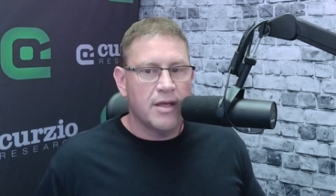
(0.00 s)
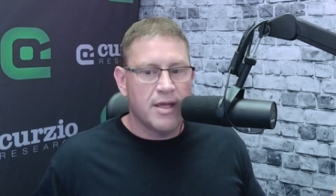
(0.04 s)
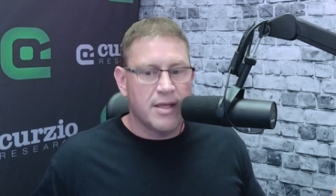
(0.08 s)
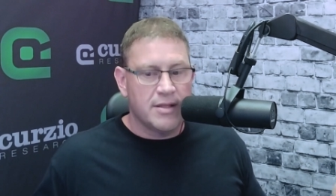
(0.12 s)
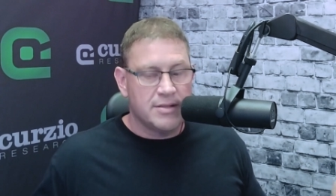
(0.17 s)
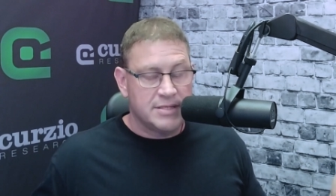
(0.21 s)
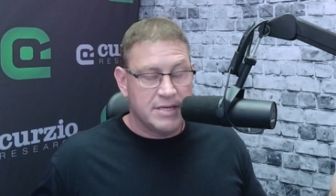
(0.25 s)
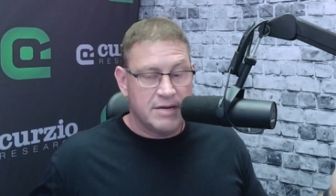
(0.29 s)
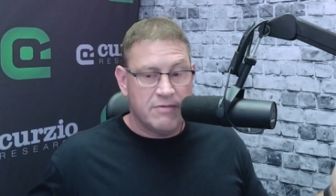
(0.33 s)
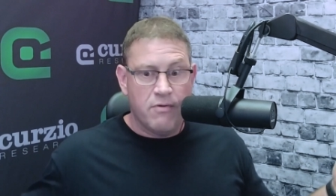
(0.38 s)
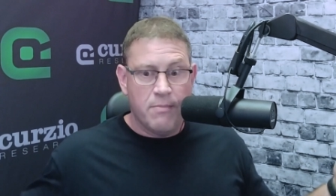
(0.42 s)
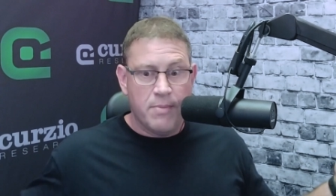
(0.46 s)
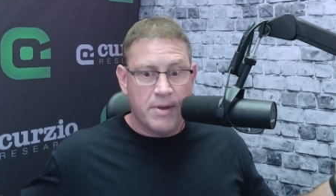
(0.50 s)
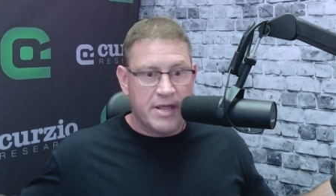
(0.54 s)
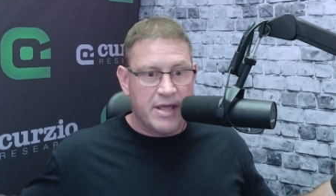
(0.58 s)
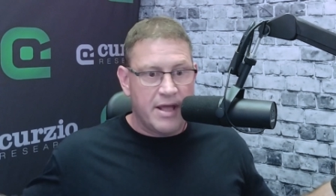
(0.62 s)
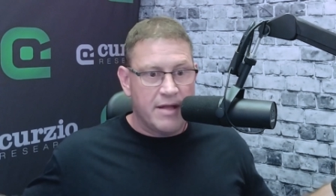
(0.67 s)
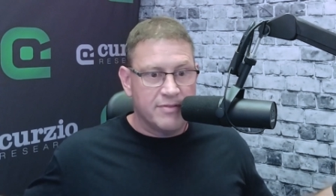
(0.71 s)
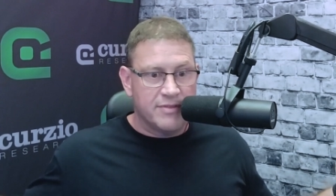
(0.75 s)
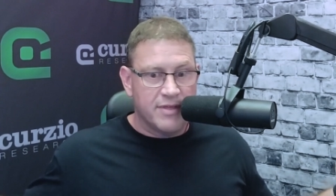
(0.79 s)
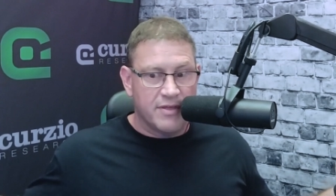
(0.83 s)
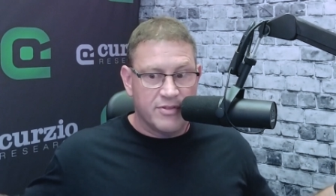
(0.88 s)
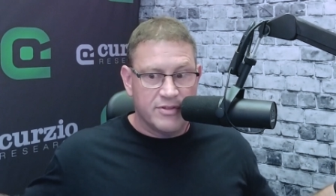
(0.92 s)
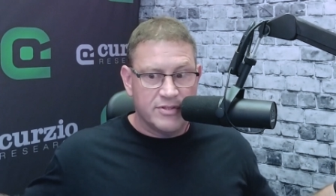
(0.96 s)
It's everybody
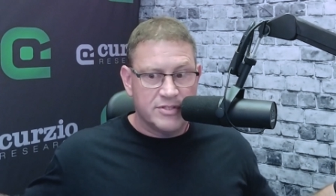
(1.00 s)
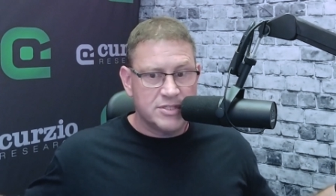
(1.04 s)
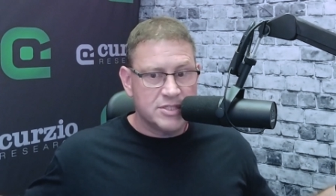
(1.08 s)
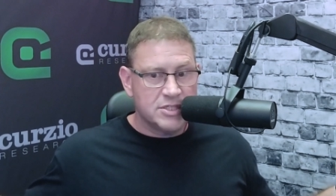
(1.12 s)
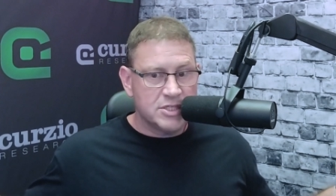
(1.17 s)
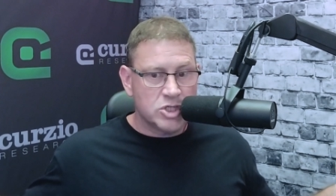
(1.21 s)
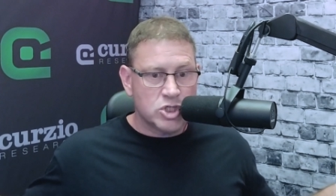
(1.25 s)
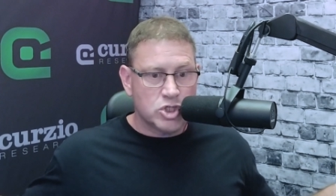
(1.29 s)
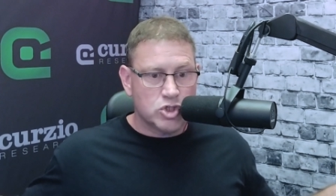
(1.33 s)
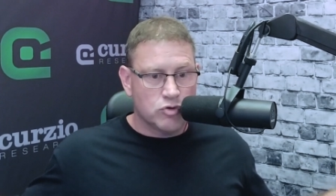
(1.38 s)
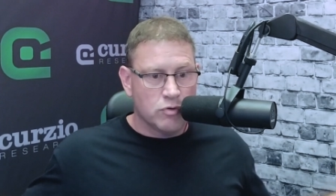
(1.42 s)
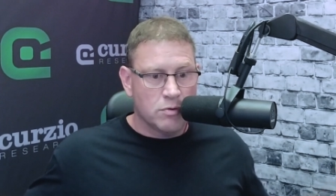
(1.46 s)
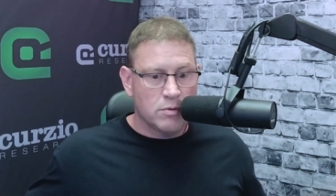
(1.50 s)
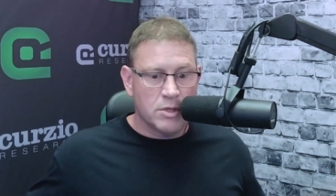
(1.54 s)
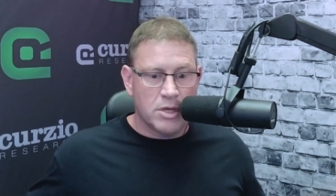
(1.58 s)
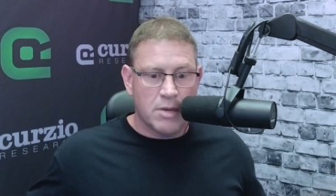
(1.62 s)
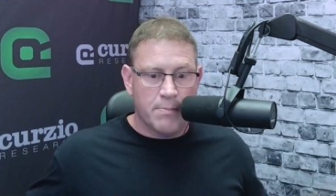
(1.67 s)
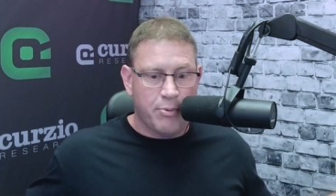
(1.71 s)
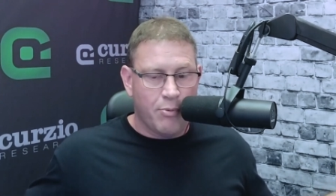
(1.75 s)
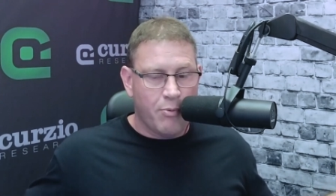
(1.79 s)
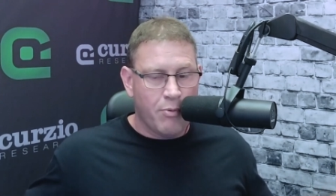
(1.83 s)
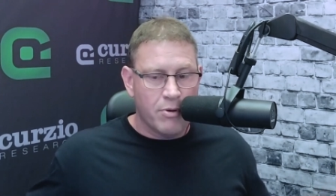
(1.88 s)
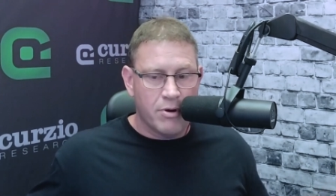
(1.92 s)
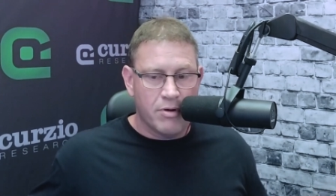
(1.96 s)
out there, this is extremely
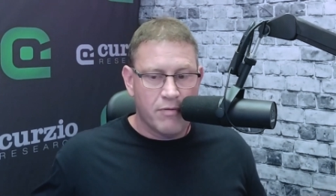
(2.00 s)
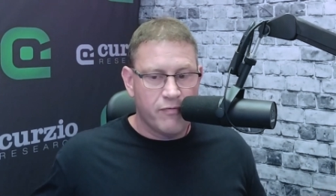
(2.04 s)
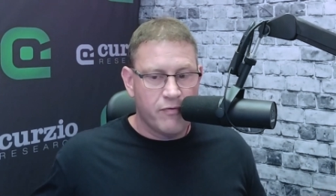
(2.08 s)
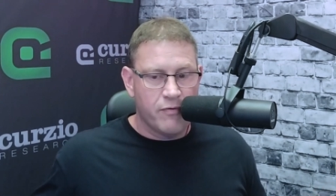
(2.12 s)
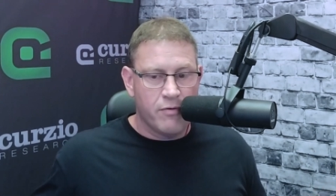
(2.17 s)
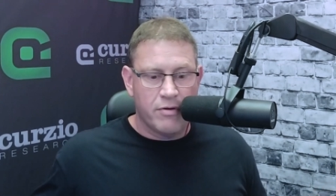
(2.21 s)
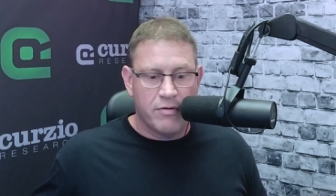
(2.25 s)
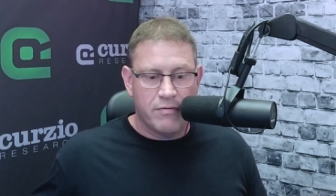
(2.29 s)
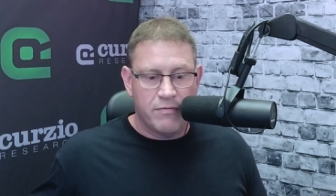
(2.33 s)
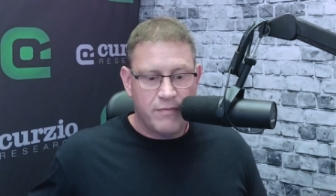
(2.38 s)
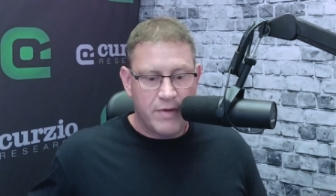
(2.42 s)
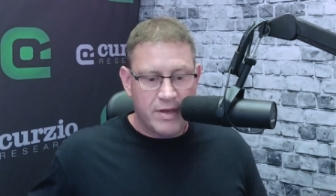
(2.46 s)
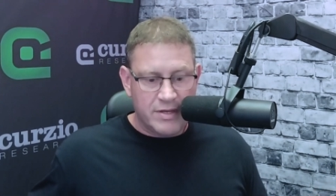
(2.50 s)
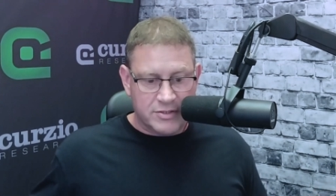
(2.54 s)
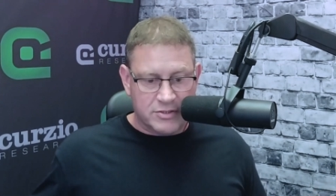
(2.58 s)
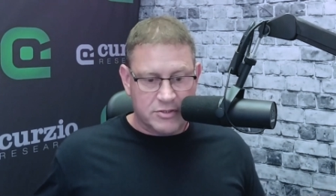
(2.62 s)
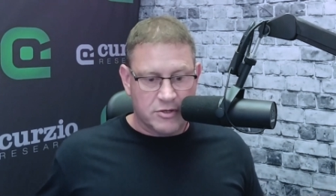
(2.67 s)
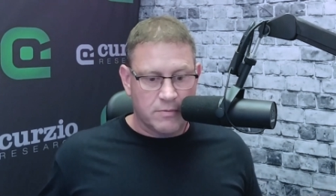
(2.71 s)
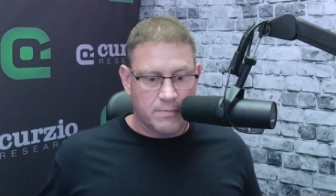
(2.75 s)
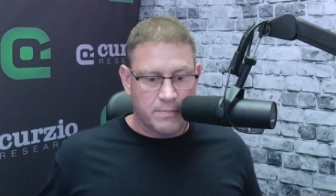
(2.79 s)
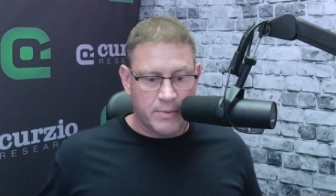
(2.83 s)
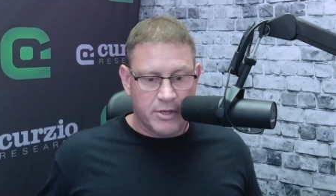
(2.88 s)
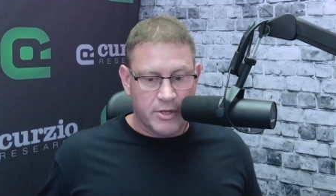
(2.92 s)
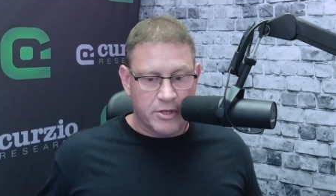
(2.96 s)
important if you're an
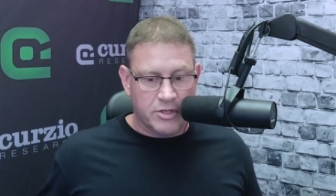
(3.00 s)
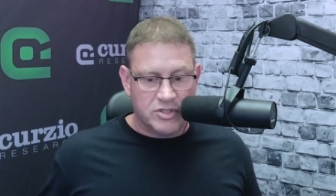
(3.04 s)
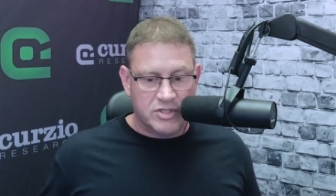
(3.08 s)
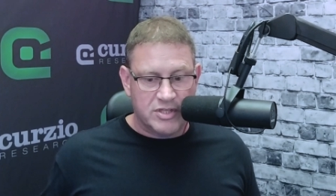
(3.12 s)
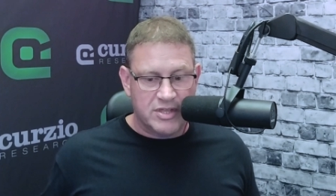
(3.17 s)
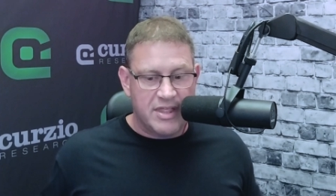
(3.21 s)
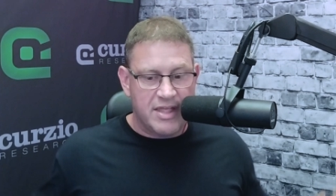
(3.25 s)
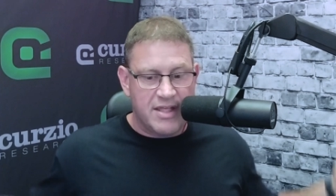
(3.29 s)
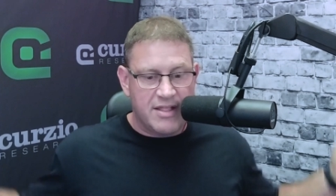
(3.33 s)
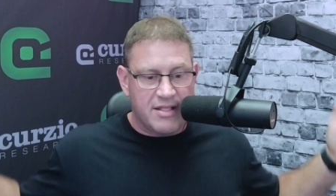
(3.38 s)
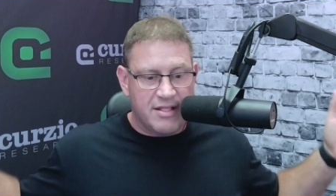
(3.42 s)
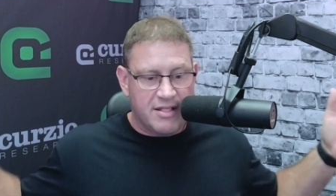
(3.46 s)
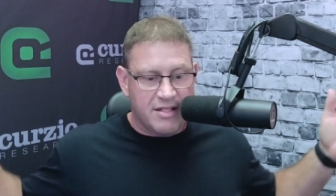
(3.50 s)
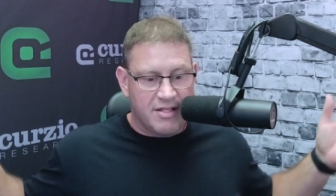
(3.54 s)
investor because they